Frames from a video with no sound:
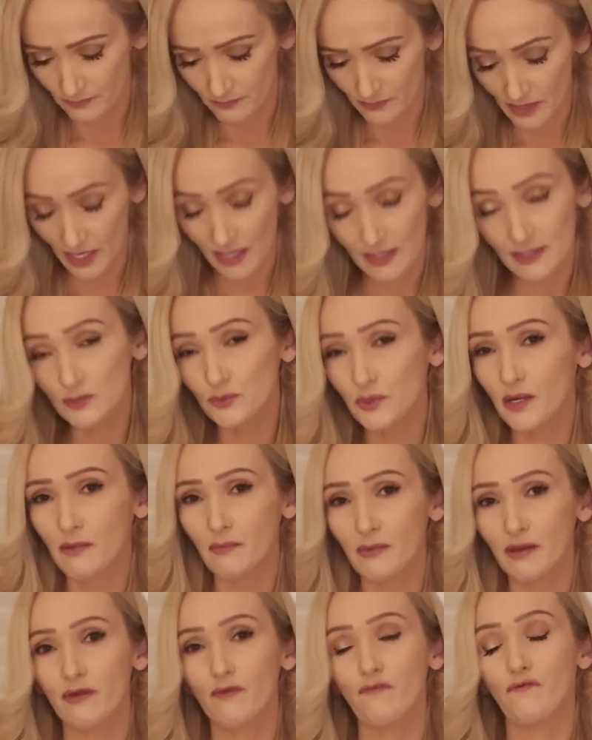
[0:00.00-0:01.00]
That is what
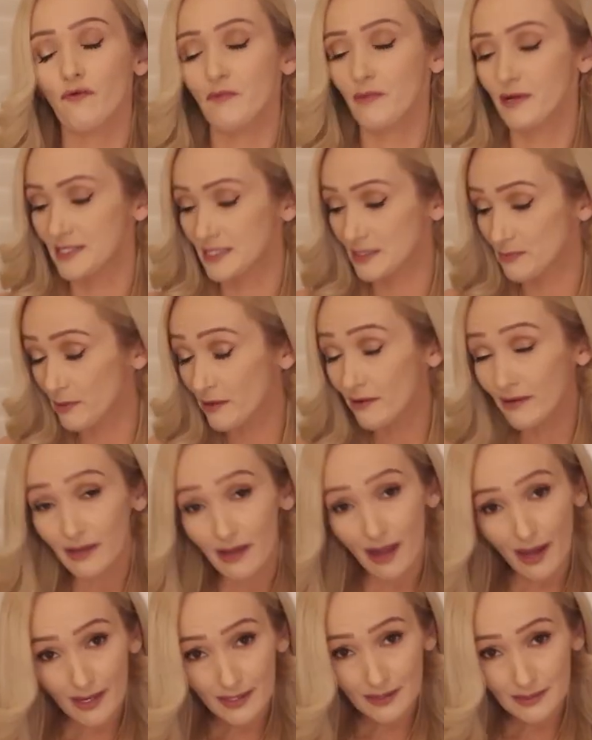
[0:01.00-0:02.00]
I'm hearing from my spirit
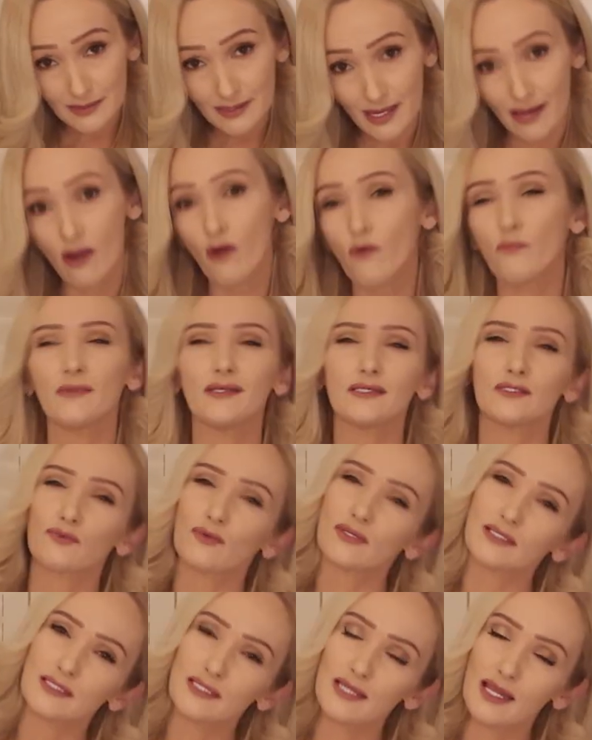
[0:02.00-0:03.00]
guides. I hope this
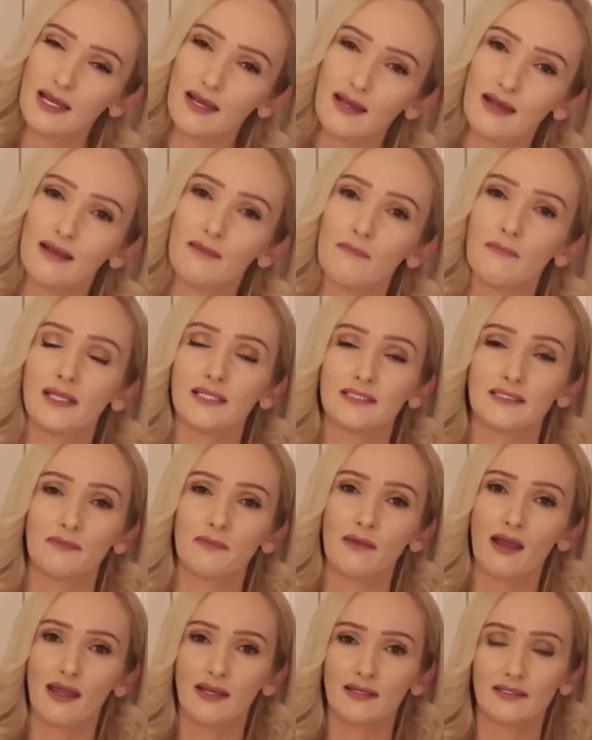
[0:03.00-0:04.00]
resonated and made some
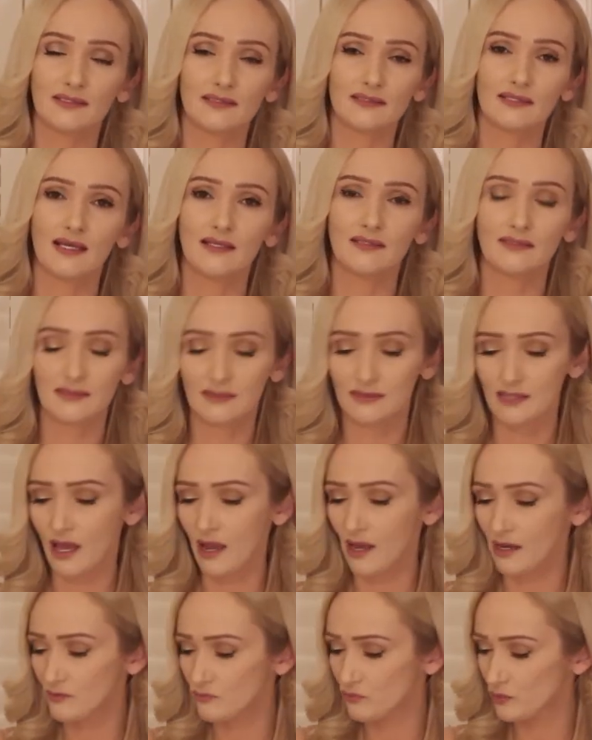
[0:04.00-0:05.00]
kind of sense.
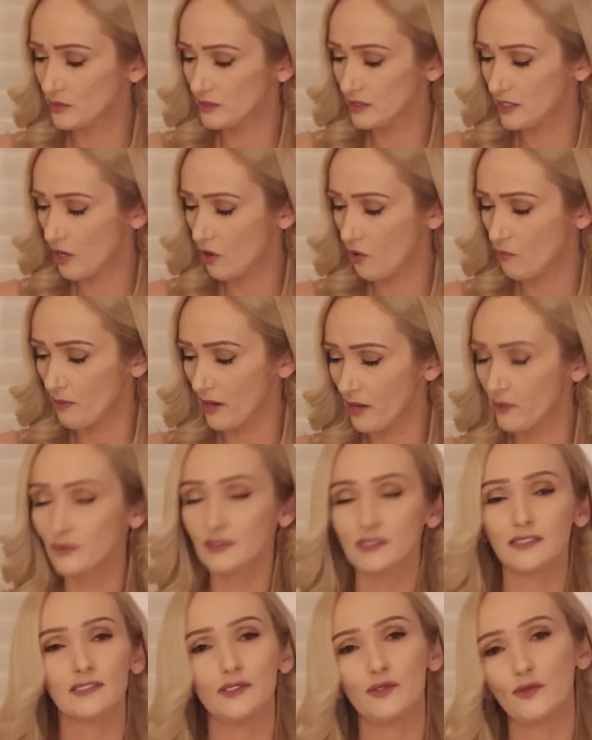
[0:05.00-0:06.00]
I really hope I will
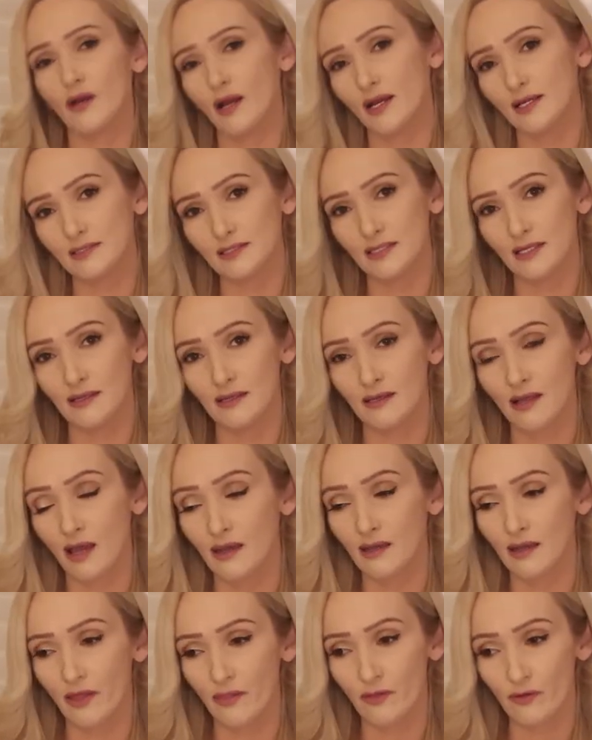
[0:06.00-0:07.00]
see you guys in
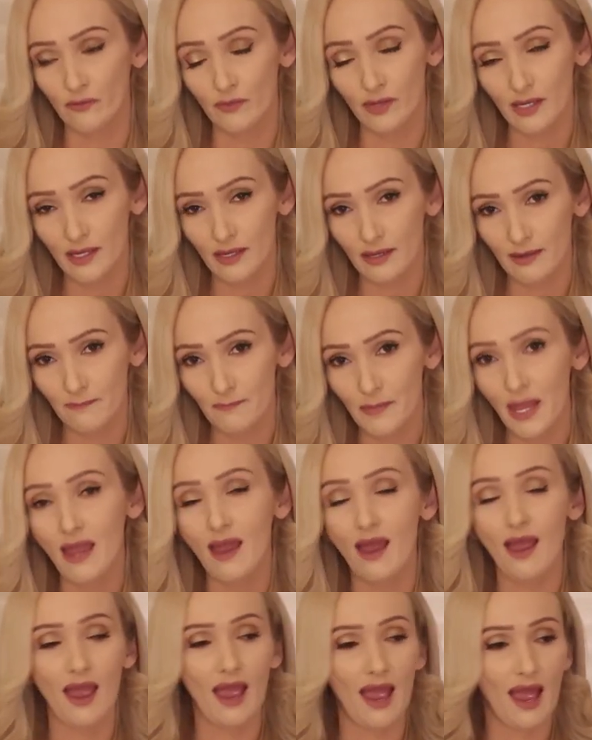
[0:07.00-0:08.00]
another reading.
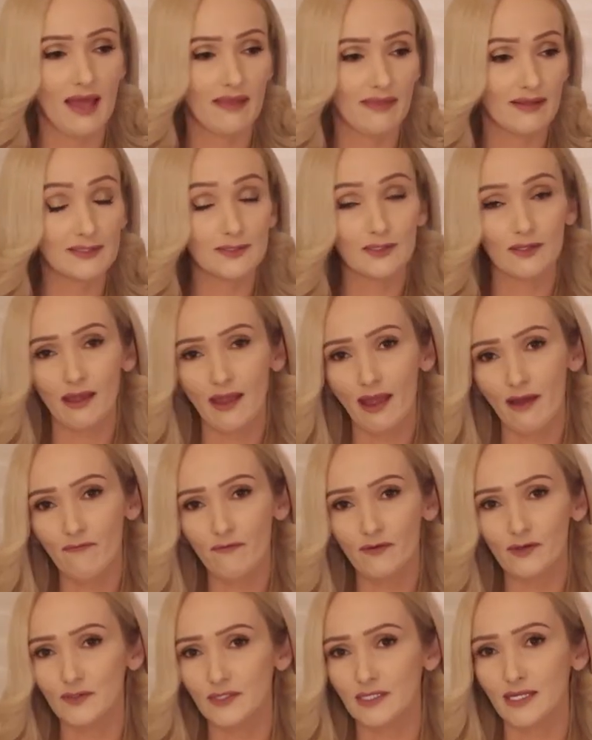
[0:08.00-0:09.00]
And that's all I have
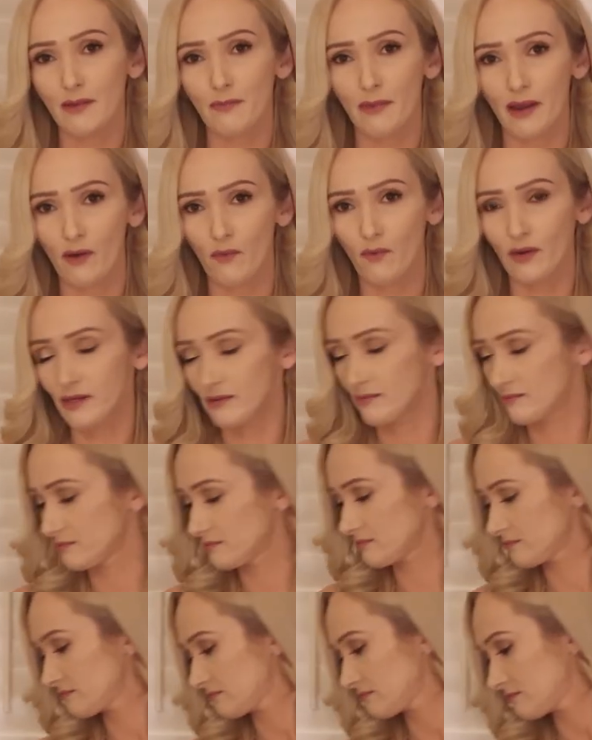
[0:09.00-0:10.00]
for you today, pile
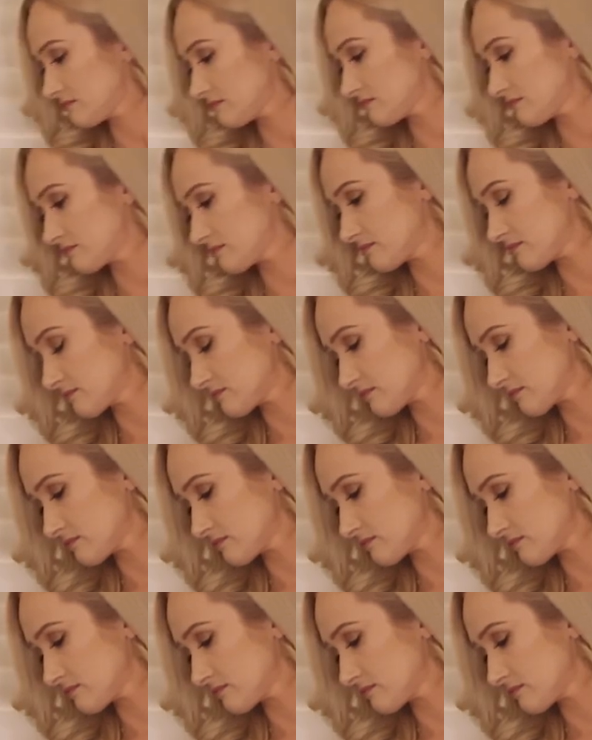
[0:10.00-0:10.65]
1.